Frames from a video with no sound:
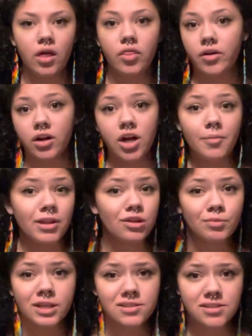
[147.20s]
There are a couple other
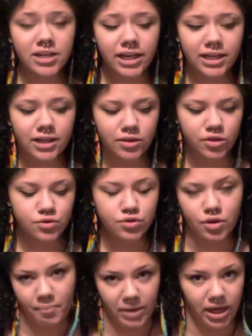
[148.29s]
places that I get it. Those are
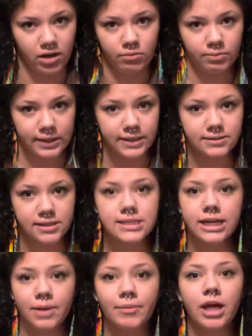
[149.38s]
the main places that
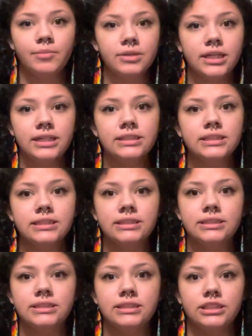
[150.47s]
I buy plays, because
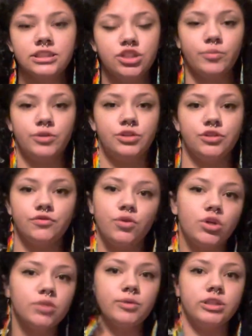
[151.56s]
it's just the most
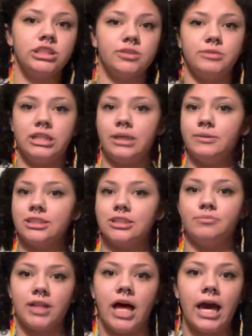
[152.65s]
affordable to be able to
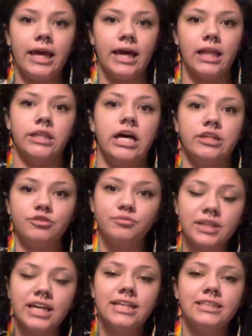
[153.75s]
buy a lot of
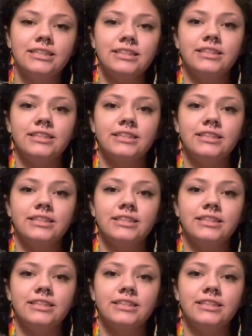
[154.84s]
plays.